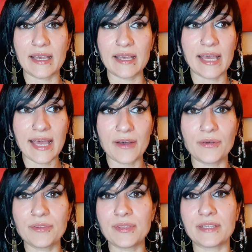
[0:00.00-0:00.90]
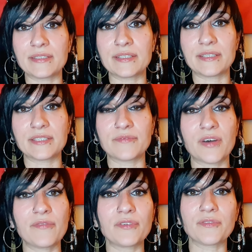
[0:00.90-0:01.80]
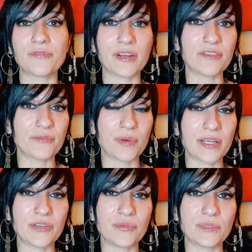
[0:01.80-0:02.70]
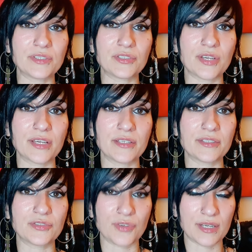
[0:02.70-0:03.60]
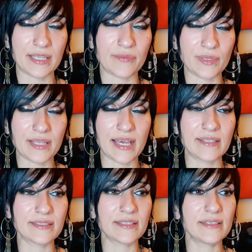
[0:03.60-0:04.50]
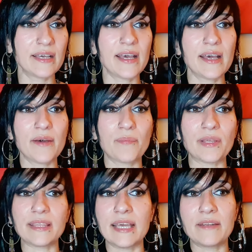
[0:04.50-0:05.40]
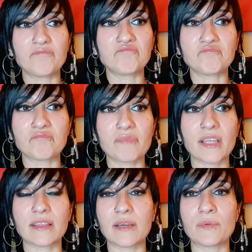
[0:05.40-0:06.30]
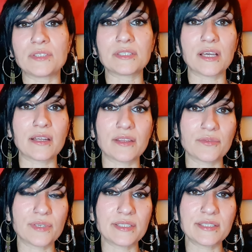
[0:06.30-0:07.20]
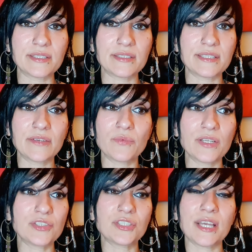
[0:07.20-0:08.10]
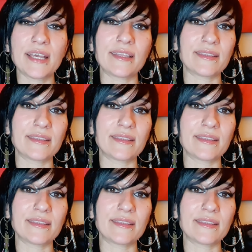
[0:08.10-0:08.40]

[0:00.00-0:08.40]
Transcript: uh, health and the survival of a friend of mine who was uh, struggling with cancer. But then there was another incident in which